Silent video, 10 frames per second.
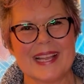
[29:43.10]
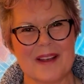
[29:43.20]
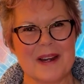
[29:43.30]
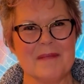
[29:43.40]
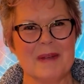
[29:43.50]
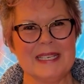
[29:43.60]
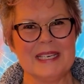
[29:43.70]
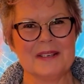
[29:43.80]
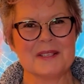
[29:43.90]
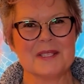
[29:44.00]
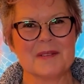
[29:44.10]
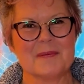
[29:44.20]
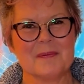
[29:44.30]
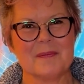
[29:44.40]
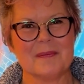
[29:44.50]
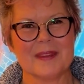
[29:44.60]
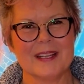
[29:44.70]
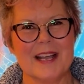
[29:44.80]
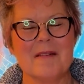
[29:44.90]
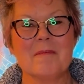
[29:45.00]
All right, my dears,
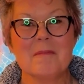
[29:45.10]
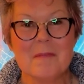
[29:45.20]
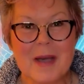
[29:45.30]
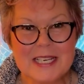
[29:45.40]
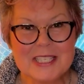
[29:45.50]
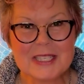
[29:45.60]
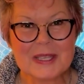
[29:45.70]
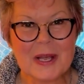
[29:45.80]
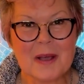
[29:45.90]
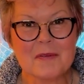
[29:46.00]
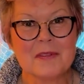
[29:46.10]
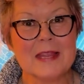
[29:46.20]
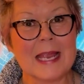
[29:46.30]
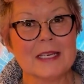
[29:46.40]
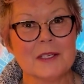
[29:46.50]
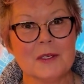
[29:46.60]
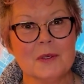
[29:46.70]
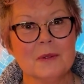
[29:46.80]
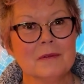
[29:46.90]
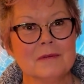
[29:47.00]
much love. Thank
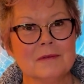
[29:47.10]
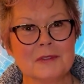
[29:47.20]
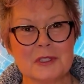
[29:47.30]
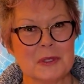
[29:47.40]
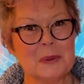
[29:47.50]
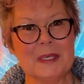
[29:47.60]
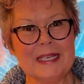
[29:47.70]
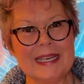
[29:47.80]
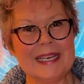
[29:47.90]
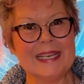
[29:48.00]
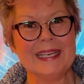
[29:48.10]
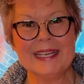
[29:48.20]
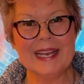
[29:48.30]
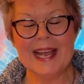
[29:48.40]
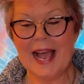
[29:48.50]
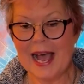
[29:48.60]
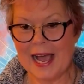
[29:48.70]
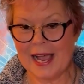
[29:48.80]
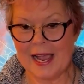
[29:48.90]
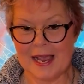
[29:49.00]
you for tuning in.
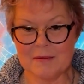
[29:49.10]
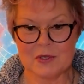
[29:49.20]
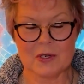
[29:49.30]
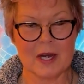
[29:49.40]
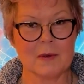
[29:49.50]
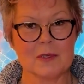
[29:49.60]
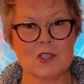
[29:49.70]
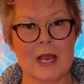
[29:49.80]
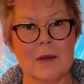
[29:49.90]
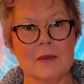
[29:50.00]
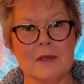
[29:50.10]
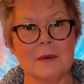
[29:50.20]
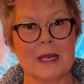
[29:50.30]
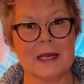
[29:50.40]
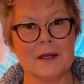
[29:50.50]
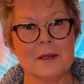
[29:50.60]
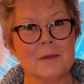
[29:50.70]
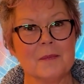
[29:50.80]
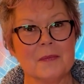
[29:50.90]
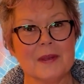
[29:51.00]
I'm sure I will chat with you later.
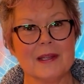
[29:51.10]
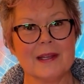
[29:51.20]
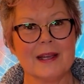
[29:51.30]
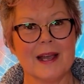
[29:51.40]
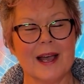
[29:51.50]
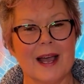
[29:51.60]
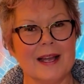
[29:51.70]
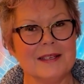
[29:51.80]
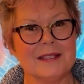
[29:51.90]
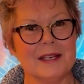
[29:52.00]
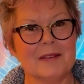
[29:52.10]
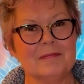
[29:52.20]
And